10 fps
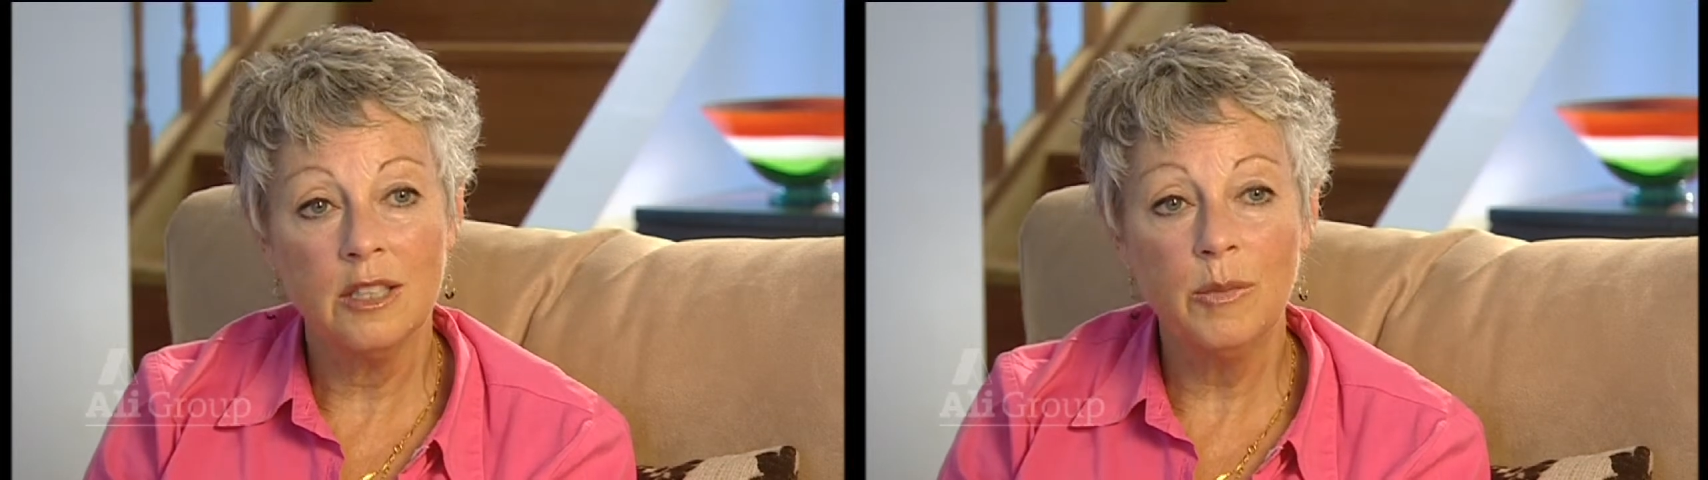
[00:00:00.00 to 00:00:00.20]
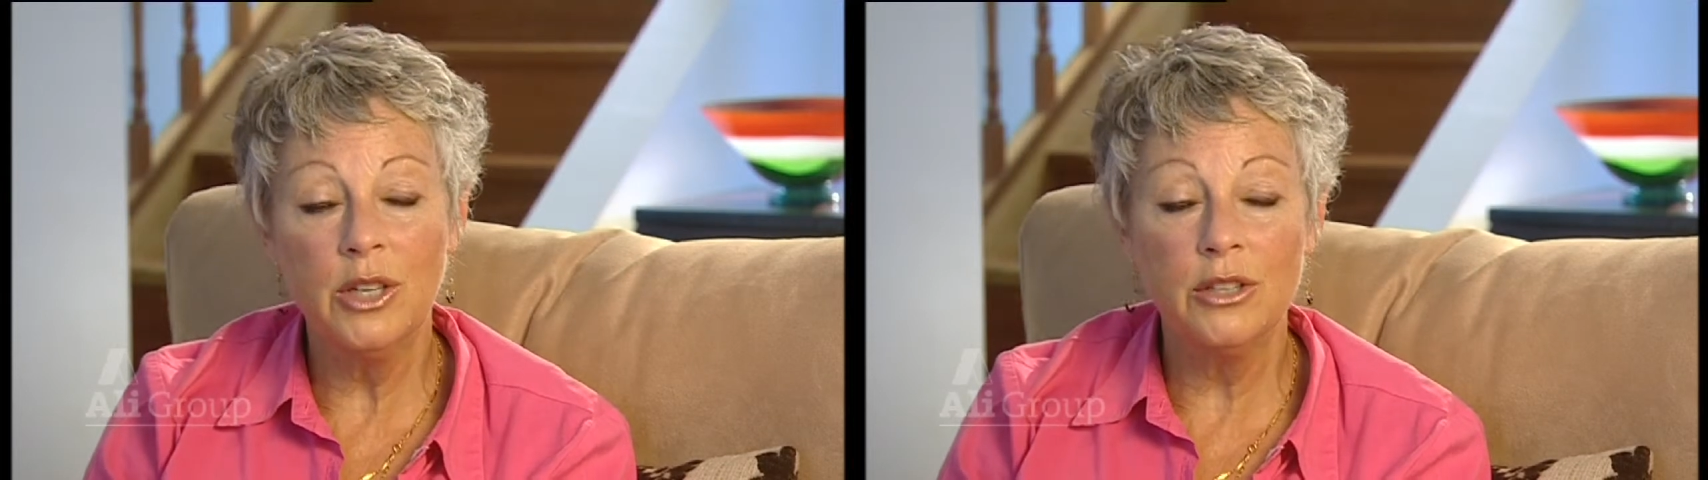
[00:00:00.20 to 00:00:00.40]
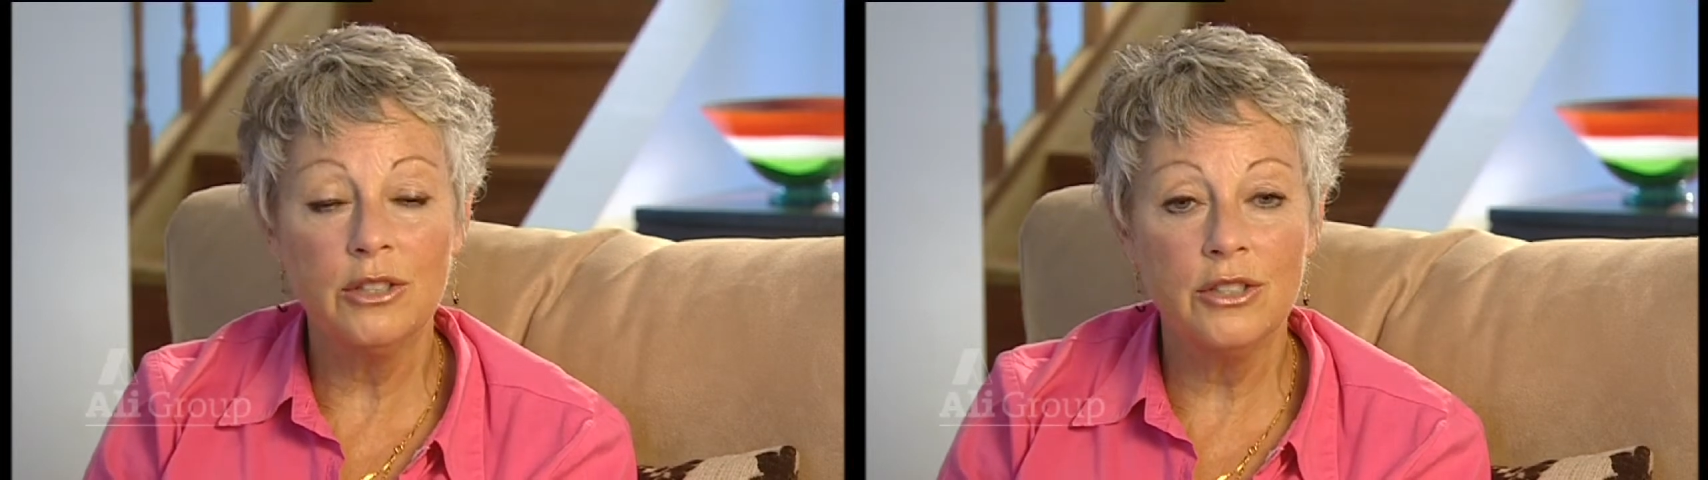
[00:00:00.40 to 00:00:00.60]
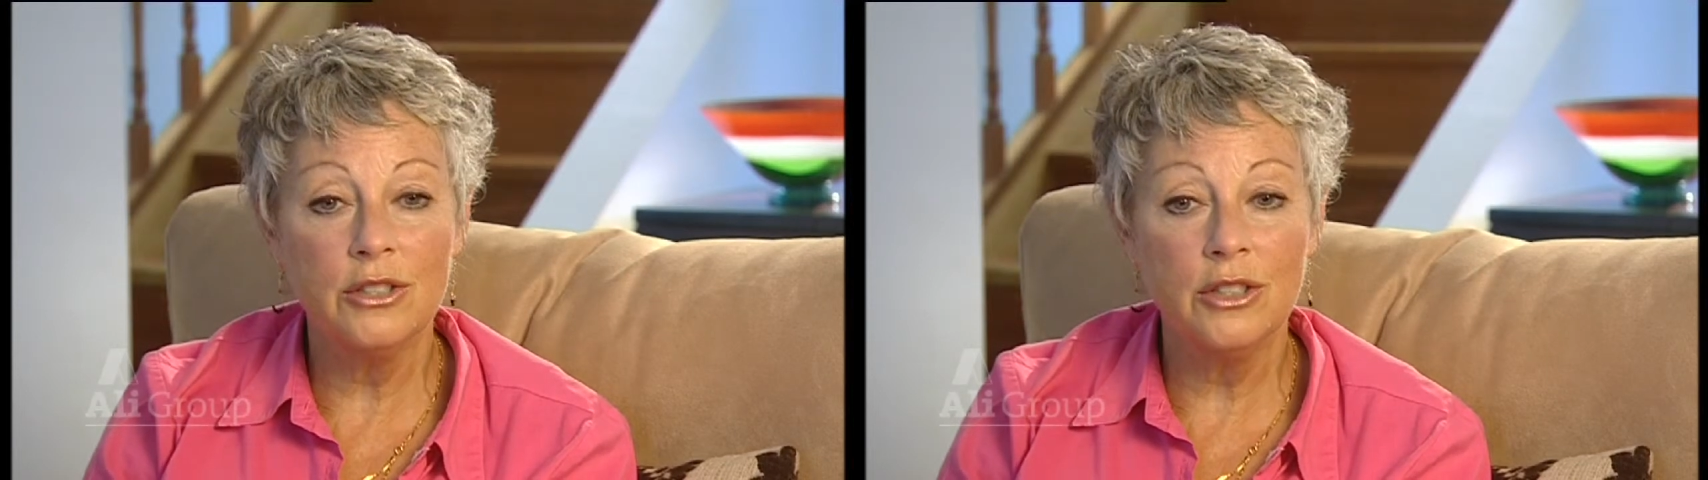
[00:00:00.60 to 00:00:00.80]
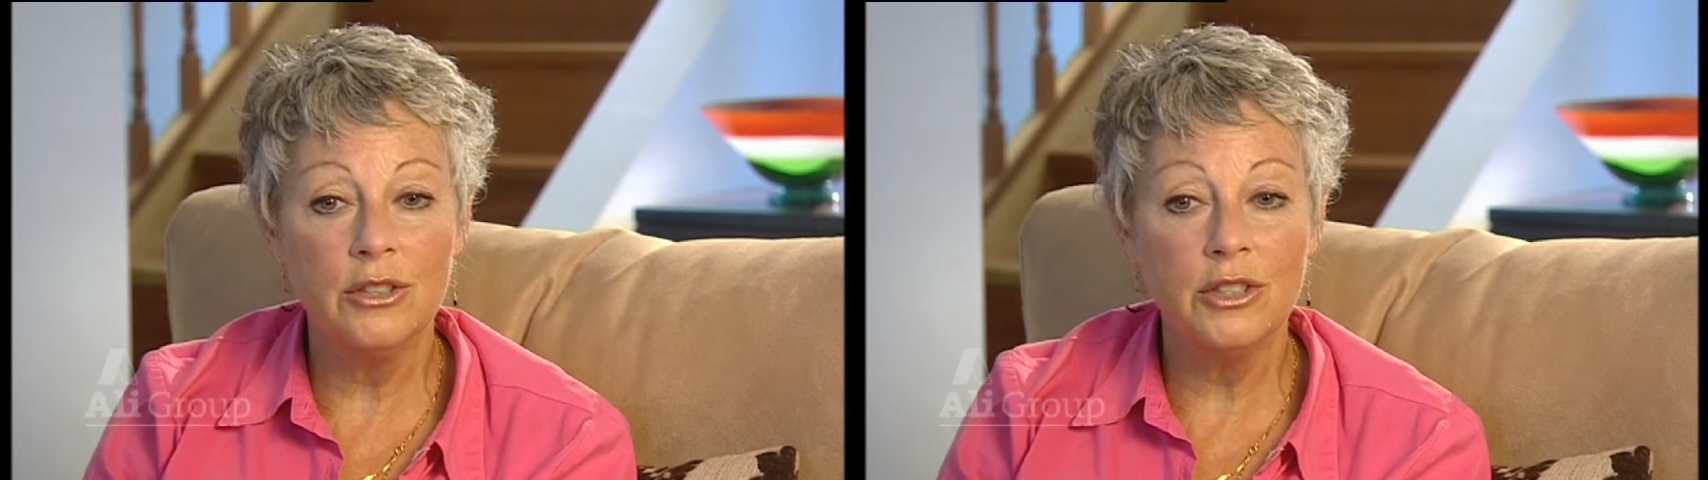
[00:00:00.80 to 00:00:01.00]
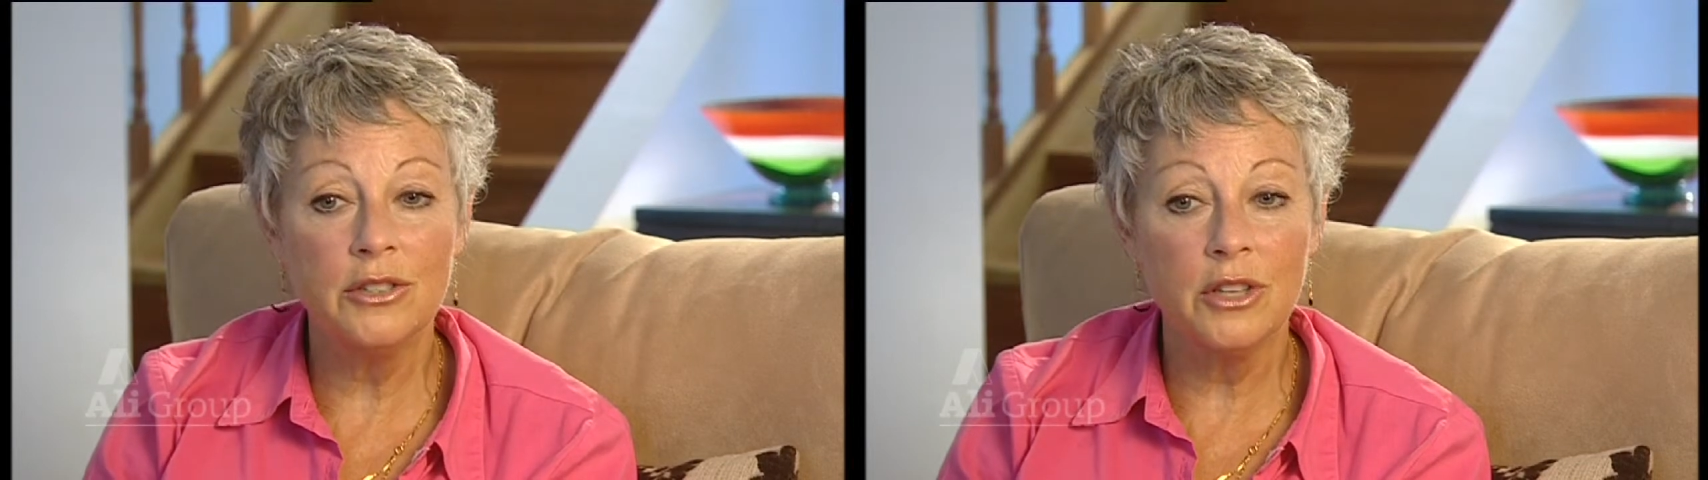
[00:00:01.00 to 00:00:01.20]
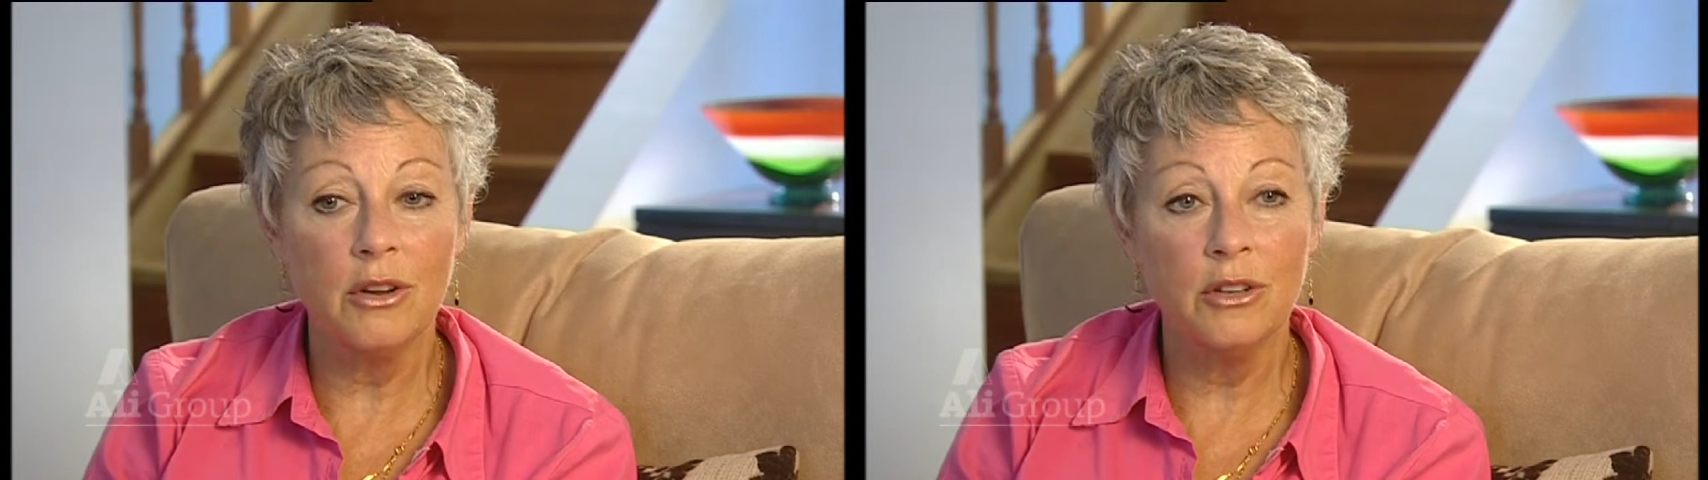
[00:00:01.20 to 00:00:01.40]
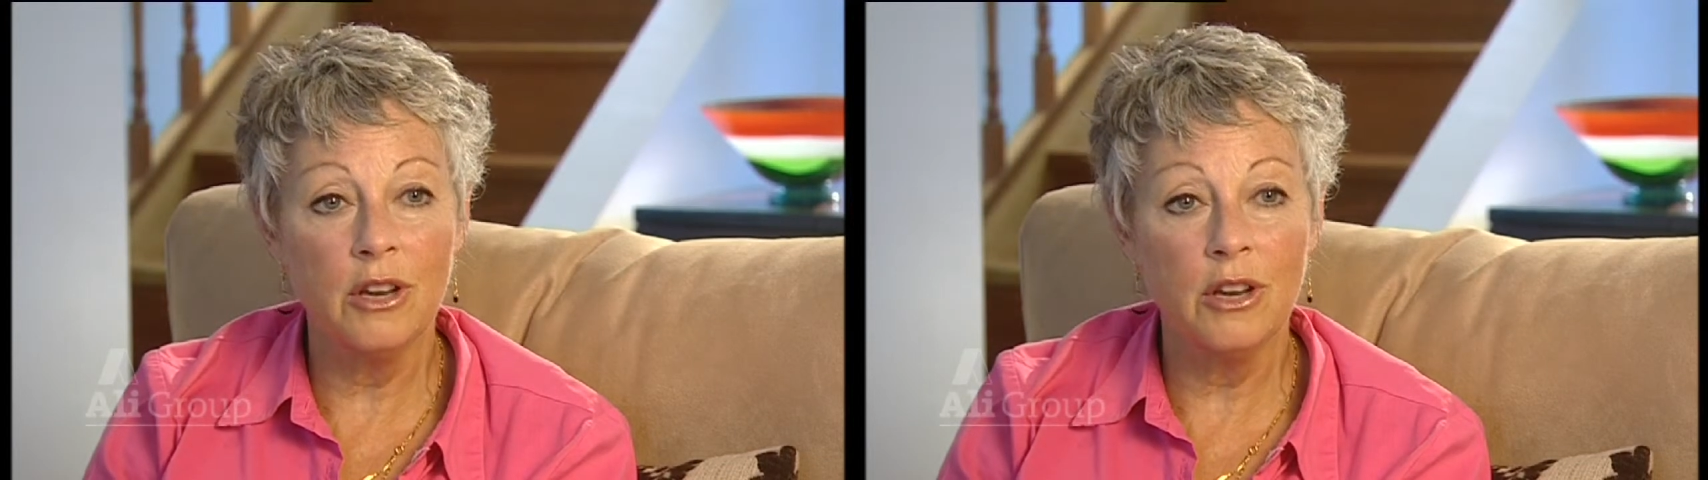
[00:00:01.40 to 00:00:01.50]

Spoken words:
because you just don't